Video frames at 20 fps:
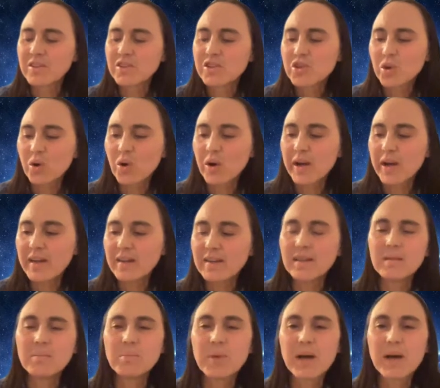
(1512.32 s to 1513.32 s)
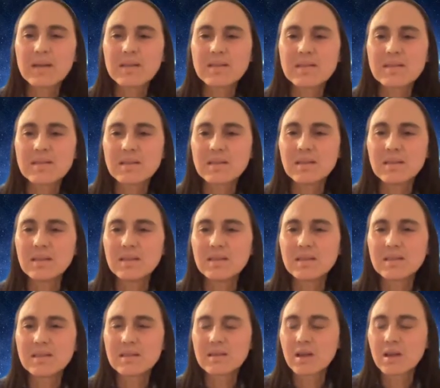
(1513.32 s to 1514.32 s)
joy and
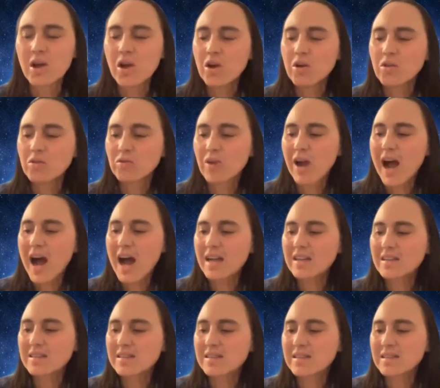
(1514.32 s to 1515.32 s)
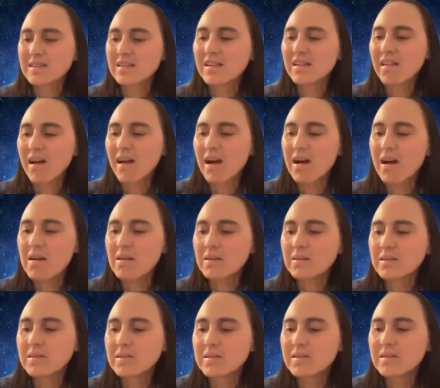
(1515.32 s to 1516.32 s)
pestilence, rats and
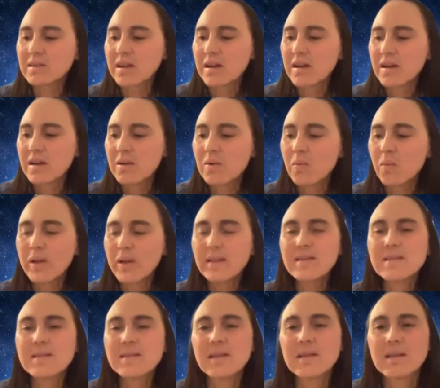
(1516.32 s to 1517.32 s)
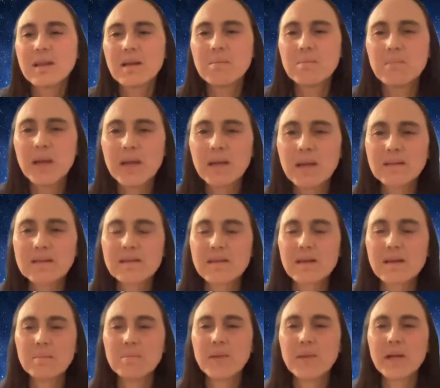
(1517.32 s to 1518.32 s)
clouds. What is it that makes
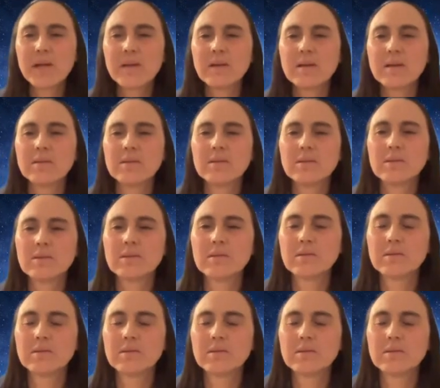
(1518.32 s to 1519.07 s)
a meadow?